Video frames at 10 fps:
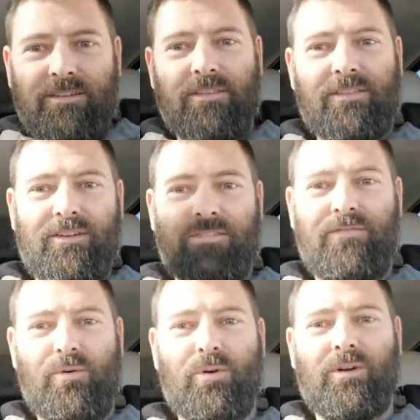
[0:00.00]

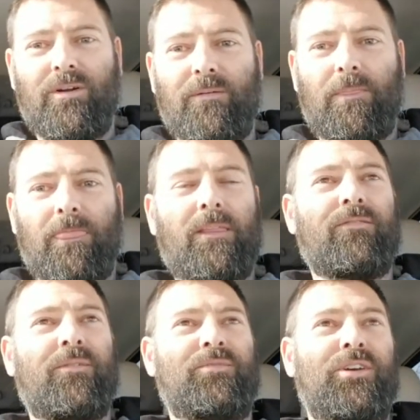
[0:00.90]
34
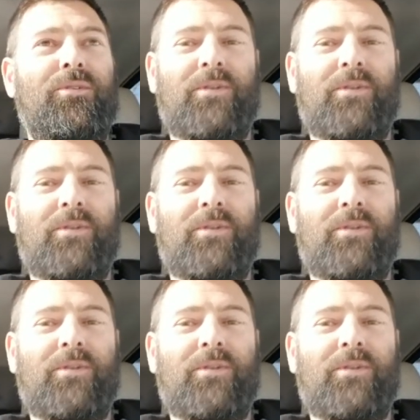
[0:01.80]
from 2.